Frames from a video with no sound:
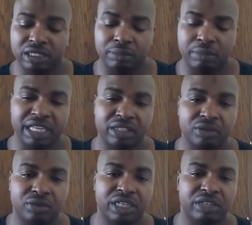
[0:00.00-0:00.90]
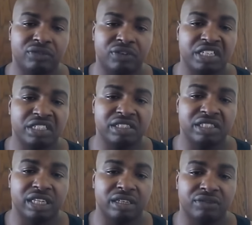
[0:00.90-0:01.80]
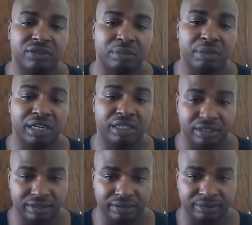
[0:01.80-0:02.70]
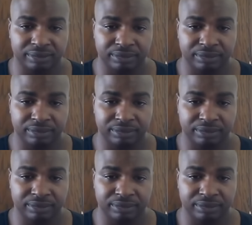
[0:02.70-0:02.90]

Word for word: We need somebody who ain't afraid to stand up for America.